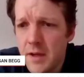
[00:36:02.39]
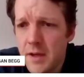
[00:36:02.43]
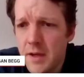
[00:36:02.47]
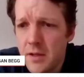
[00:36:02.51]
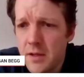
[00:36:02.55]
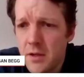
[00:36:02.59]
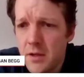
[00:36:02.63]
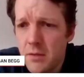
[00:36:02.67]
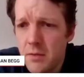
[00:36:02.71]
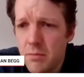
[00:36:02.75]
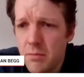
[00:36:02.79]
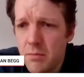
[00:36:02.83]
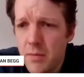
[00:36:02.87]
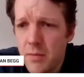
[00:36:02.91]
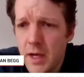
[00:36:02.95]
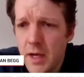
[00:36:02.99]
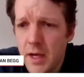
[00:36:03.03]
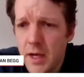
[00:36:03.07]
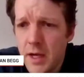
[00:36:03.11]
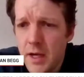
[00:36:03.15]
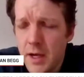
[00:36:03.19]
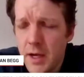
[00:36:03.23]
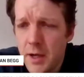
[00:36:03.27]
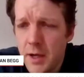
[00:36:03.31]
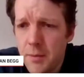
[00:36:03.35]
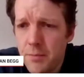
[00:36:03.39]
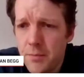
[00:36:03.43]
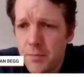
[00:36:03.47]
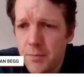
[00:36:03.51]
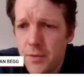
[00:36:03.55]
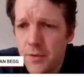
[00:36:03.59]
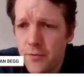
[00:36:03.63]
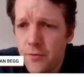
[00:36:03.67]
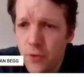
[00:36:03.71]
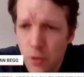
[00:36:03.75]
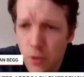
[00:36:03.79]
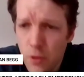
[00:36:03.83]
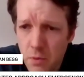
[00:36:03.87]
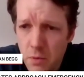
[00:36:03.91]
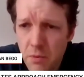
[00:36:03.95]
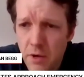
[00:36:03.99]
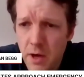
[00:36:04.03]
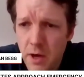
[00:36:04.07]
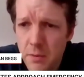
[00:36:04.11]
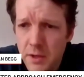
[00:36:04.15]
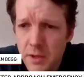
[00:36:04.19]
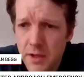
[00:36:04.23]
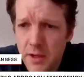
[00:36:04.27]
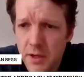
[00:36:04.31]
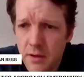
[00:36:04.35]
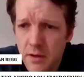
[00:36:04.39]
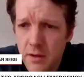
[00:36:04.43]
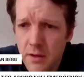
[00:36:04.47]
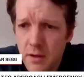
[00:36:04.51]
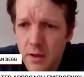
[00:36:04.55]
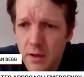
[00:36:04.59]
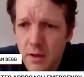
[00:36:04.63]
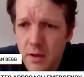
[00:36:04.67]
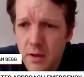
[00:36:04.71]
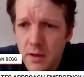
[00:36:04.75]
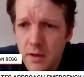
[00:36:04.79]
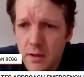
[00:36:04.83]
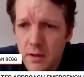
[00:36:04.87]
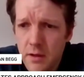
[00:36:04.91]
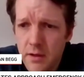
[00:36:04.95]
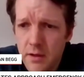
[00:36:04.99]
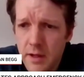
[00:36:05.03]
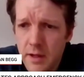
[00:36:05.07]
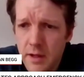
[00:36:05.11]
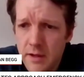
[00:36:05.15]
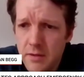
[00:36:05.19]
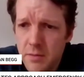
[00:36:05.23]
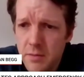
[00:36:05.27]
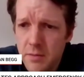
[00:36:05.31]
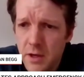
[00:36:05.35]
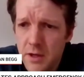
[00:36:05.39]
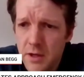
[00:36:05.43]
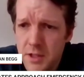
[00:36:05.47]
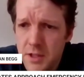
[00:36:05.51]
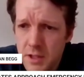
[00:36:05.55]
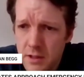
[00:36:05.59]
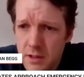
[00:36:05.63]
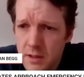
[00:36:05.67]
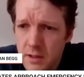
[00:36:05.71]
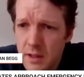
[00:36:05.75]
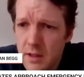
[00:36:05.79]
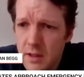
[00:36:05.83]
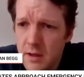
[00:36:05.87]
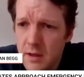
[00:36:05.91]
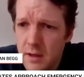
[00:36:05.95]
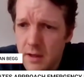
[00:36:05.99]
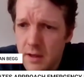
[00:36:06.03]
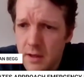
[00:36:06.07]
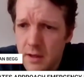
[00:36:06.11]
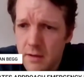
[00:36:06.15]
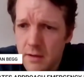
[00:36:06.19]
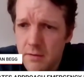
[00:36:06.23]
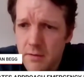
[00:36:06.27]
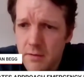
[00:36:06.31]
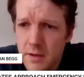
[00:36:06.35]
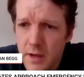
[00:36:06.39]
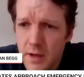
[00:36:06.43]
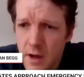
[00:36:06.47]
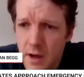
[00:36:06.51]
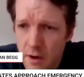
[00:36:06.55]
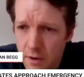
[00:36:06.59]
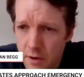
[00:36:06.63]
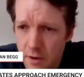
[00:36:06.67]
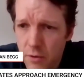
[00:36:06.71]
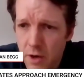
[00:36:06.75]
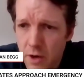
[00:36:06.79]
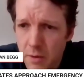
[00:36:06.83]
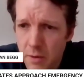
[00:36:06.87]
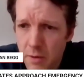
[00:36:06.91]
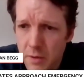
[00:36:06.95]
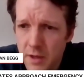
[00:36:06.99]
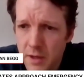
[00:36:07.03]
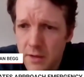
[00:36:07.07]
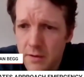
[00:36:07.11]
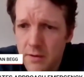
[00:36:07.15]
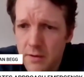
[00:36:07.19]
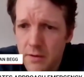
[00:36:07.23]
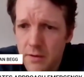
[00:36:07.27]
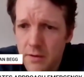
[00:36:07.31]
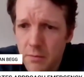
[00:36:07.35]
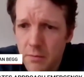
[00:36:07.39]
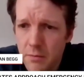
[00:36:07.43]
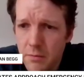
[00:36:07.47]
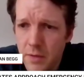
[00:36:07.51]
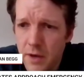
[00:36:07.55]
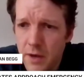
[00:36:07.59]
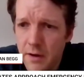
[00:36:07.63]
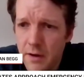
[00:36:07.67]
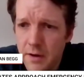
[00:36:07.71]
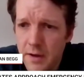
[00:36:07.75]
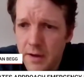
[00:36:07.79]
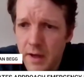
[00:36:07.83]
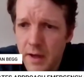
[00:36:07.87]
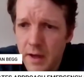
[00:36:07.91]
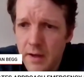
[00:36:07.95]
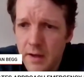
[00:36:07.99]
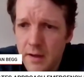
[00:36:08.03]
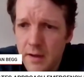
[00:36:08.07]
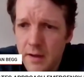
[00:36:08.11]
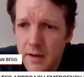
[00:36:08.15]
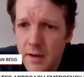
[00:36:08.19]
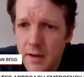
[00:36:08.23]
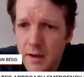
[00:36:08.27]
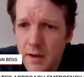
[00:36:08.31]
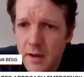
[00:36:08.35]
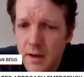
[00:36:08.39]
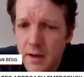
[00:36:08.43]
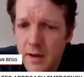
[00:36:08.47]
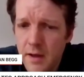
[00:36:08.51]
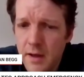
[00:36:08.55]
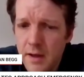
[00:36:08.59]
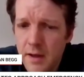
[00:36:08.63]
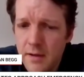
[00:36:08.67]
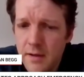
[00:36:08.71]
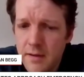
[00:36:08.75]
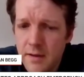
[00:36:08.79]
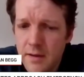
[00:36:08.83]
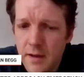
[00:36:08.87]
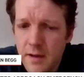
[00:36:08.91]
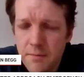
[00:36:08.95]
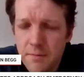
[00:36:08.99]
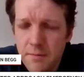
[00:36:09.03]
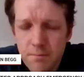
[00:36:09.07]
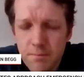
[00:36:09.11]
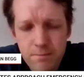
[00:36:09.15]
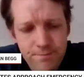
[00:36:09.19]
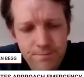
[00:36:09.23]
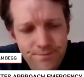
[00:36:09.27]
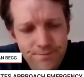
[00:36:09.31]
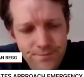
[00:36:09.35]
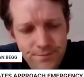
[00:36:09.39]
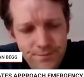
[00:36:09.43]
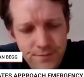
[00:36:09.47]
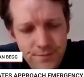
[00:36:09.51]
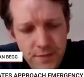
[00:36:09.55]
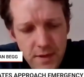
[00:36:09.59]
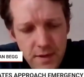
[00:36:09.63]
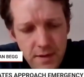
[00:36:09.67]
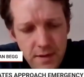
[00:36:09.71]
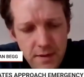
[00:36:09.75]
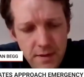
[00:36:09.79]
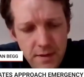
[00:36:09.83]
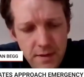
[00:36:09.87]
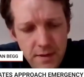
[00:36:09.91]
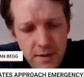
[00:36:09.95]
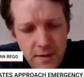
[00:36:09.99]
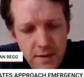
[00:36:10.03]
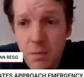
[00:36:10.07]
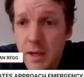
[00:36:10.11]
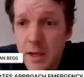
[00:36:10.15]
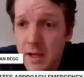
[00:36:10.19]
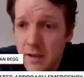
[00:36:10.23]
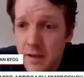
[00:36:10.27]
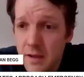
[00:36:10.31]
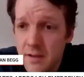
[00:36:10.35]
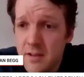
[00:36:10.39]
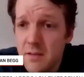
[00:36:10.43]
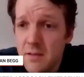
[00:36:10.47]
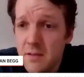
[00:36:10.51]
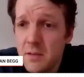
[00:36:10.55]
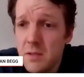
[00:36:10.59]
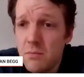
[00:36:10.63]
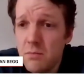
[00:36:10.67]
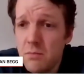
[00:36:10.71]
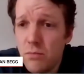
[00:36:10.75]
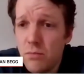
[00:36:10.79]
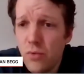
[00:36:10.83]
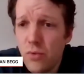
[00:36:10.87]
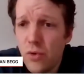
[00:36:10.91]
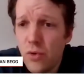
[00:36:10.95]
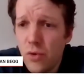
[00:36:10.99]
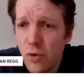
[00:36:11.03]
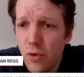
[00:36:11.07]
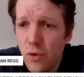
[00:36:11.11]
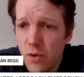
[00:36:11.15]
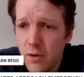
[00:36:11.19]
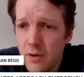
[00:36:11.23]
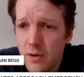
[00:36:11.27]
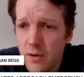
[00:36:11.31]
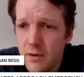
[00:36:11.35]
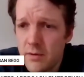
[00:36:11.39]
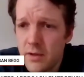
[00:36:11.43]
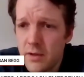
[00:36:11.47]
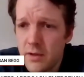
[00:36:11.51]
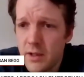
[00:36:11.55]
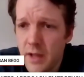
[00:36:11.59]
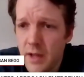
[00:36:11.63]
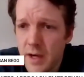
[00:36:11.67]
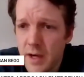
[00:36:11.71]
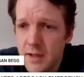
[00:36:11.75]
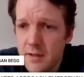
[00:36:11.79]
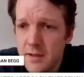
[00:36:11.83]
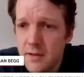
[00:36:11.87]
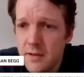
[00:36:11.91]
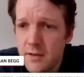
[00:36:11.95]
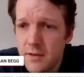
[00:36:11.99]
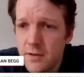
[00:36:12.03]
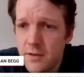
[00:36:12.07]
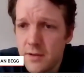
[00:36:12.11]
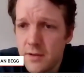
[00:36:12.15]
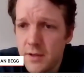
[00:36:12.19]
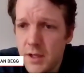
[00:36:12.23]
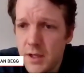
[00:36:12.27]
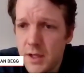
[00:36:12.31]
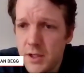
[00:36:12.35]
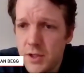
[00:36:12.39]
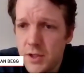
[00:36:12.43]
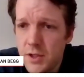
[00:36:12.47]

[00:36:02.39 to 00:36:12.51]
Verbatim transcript: under the former Premier, Gladys Berejiklian, and the current Premier, Dom Perrottet, is that they appear to be more reluctant to